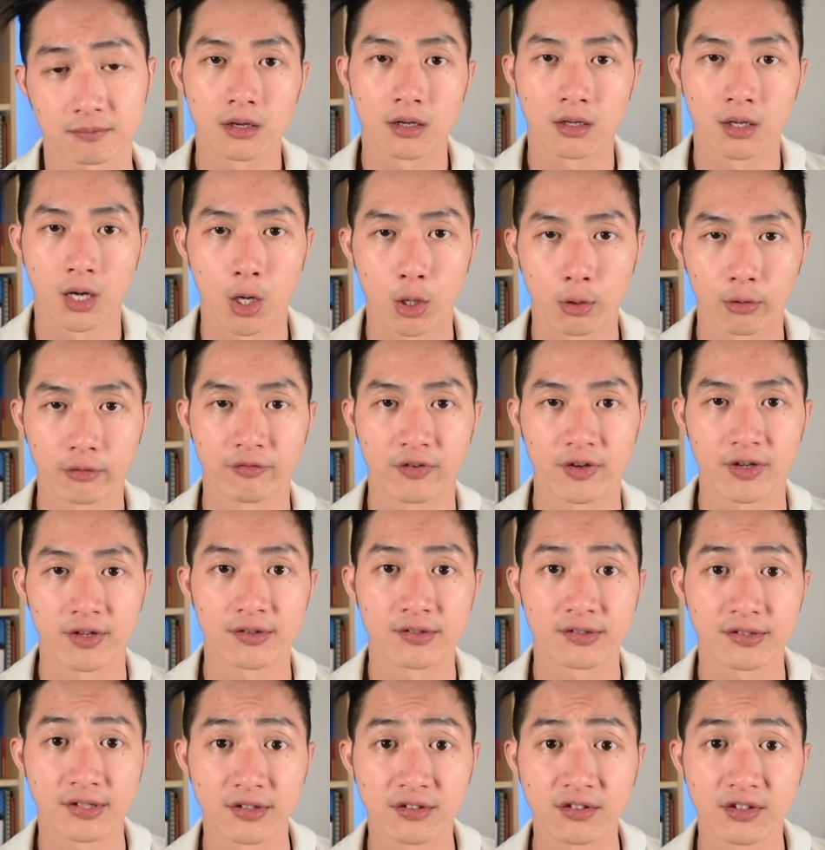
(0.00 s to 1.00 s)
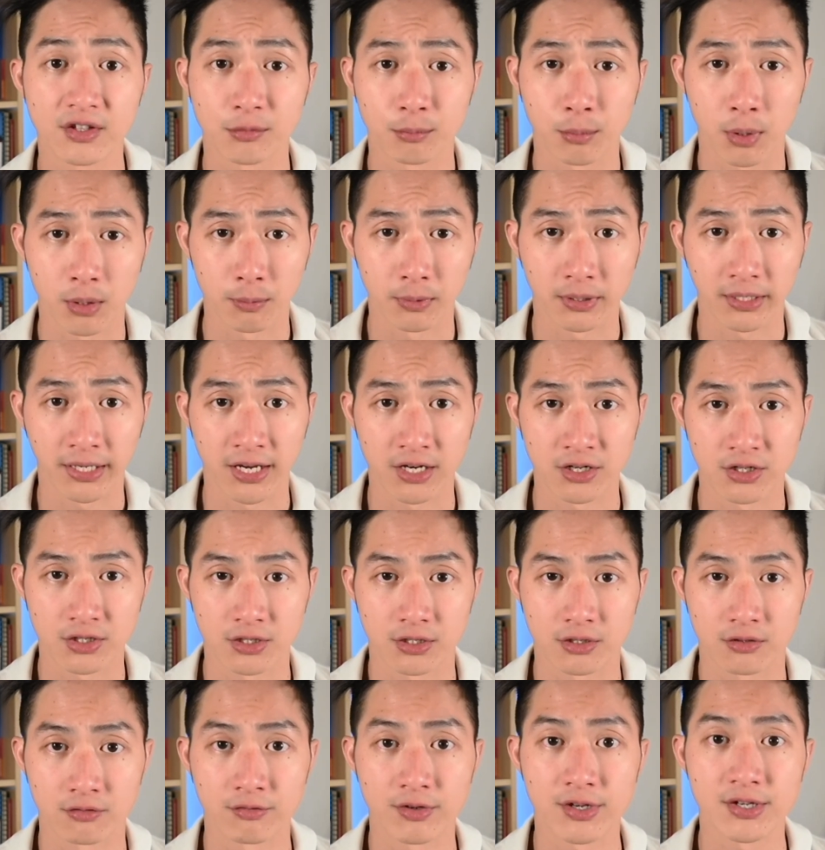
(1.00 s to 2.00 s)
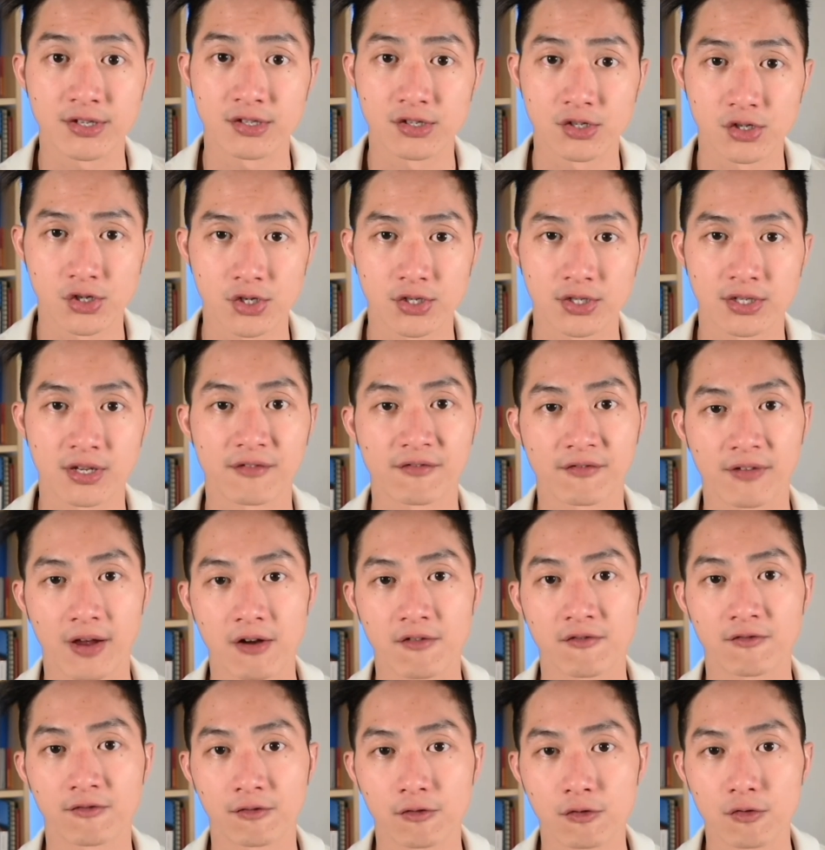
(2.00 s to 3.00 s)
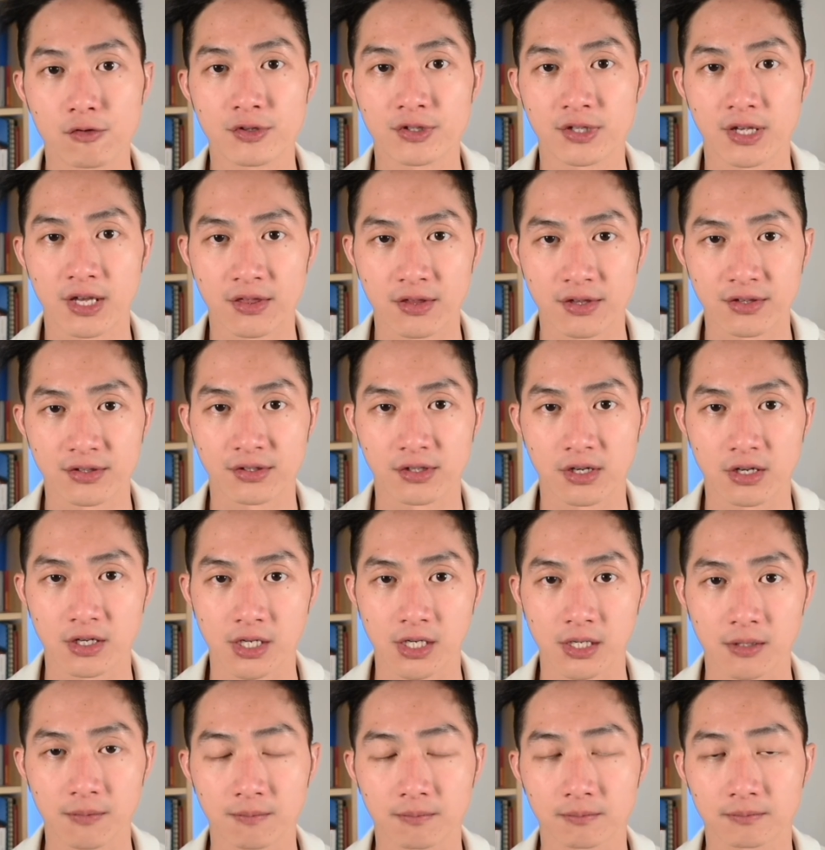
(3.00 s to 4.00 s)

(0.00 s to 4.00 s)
However, since its publication, researchers have found flaws in this study.